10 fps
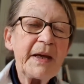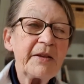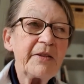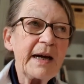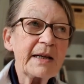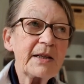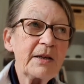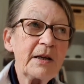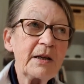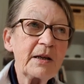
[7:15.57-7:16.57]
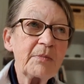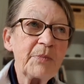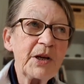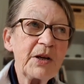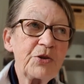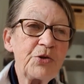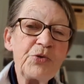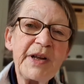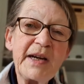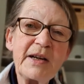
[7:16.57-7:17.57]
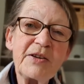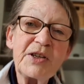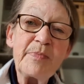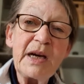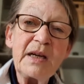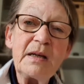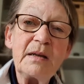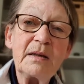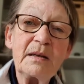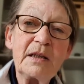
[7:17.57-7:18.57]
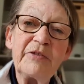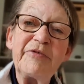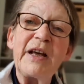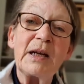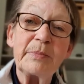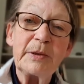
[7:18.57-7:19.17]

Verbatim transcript: that um, tornadoes may develop.